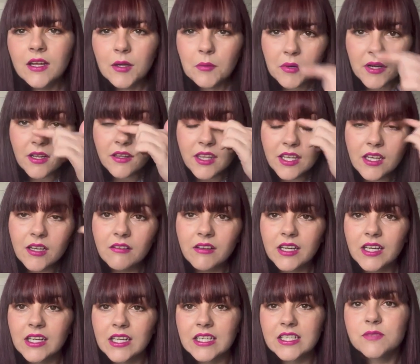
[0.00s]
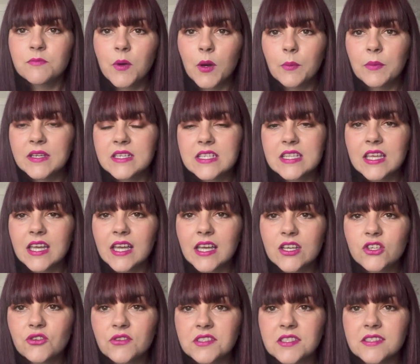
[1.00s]
but I think I'm going to need to pop into the
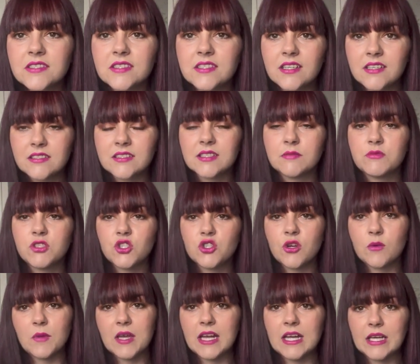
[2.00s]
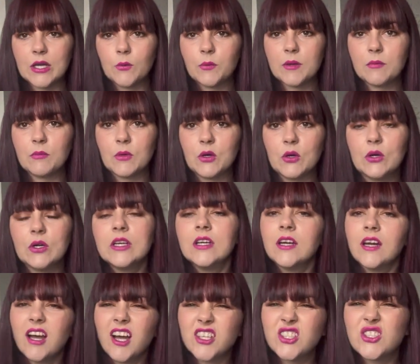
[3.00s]
hairdressers and ask him to trim it a little bit more.
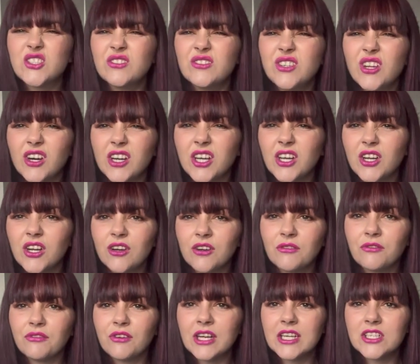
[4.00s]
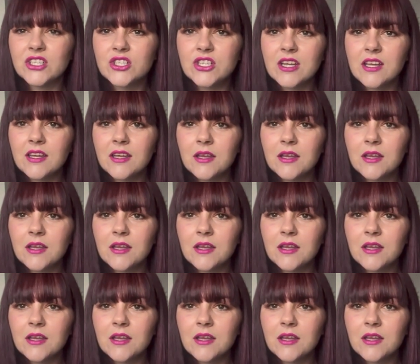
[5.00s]
I do like a long fringe,